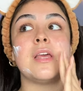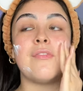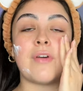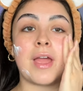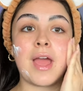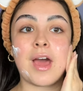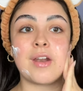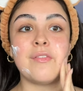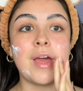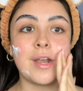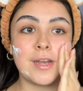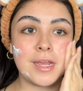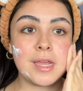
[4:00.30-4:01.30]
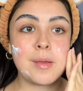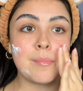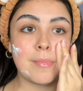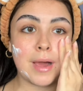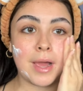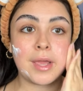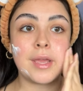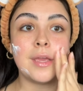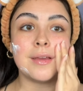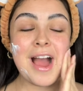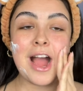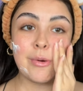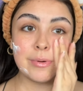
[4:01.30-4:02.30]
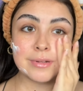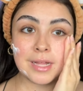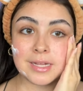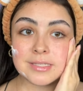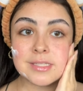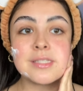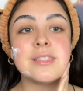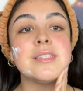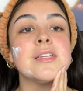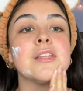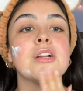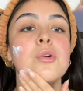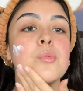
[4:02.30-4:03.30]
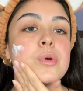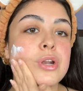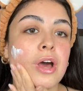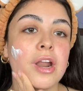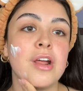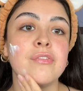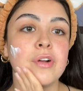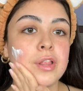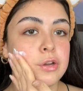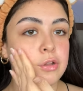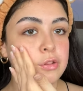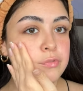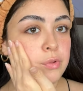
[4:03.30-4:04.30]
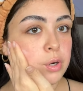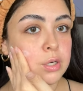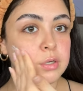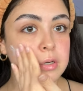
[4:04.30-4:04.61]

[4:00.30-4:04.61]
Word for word: if I had a vanity, my Hourglass concealer would not have fallen on the floor.